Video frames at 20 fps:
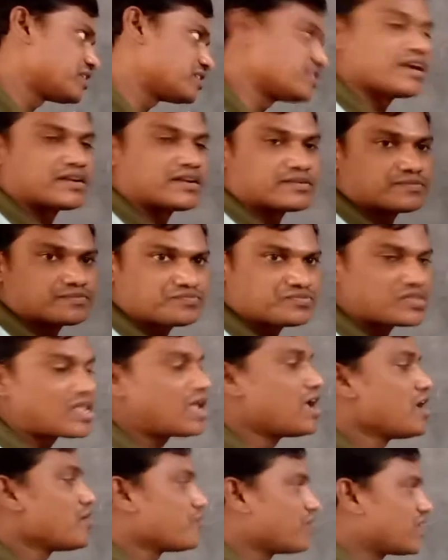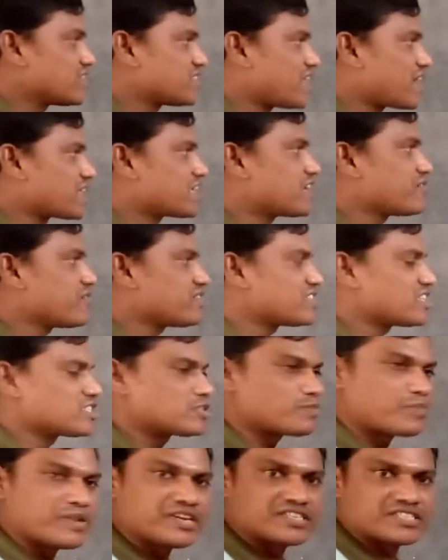that, when they are given the
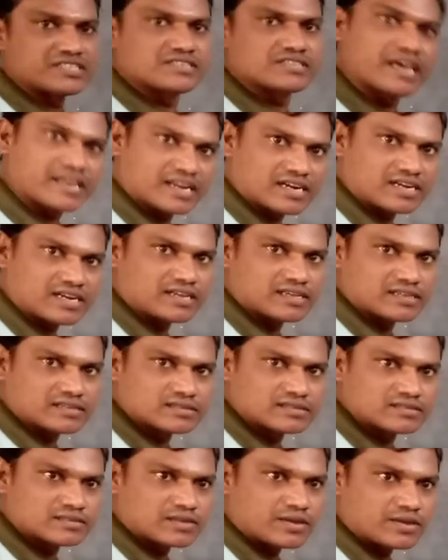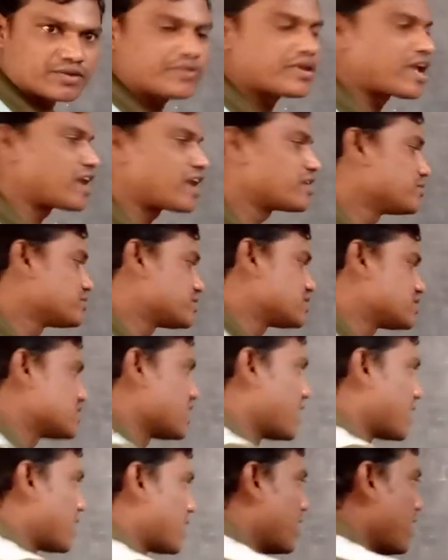speeds directly, you can use in
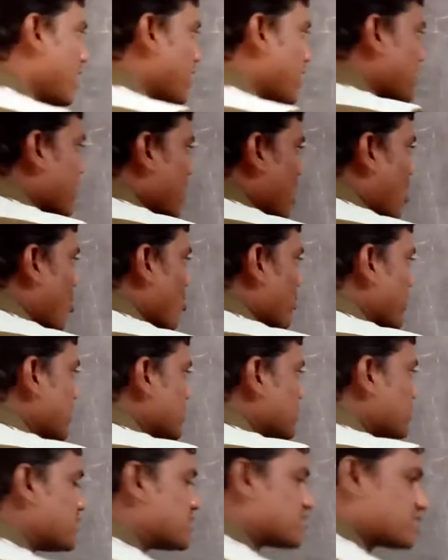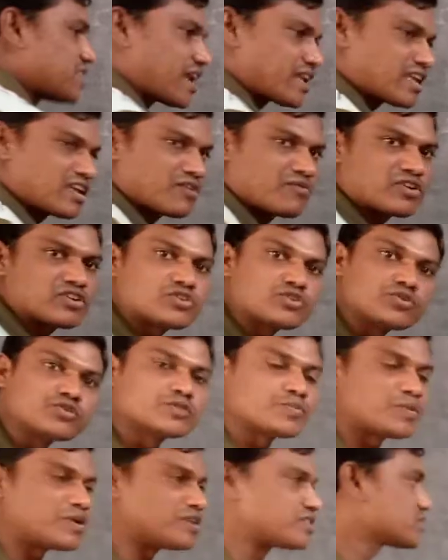that. Here how many speeds they are given? 2
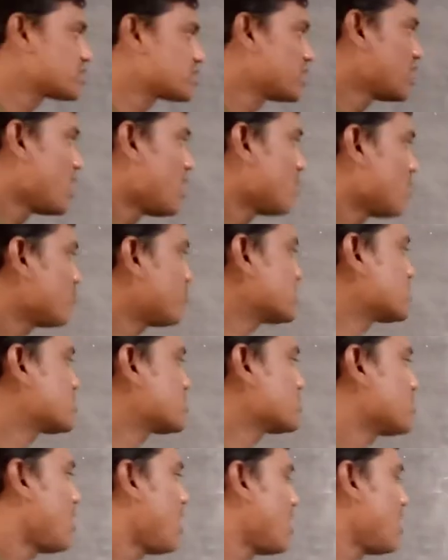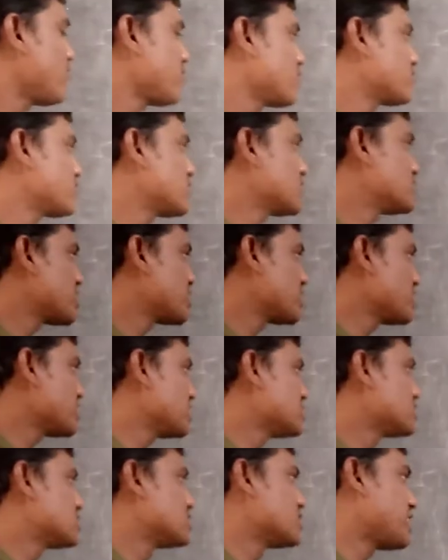speeds. First half of the
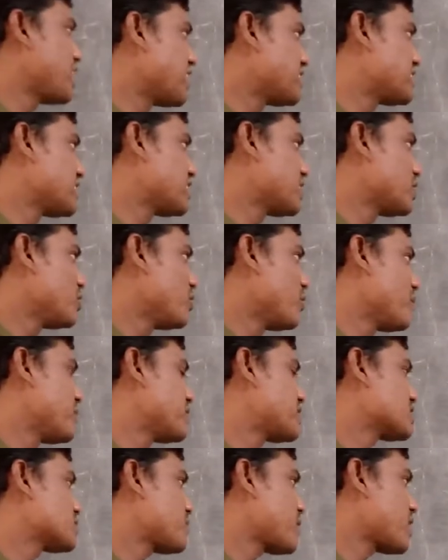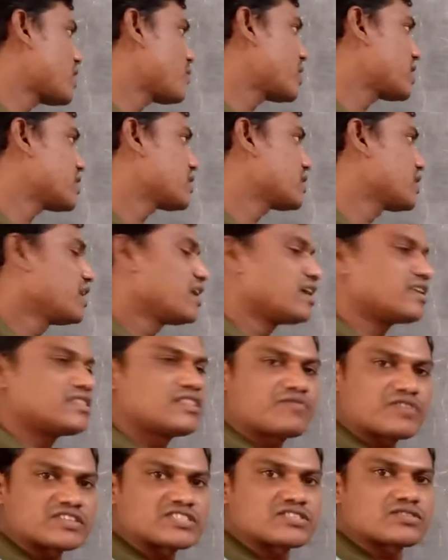journey is 80 kilometers per hour in the
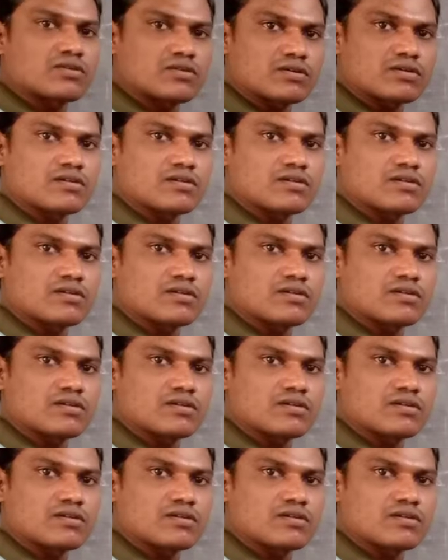first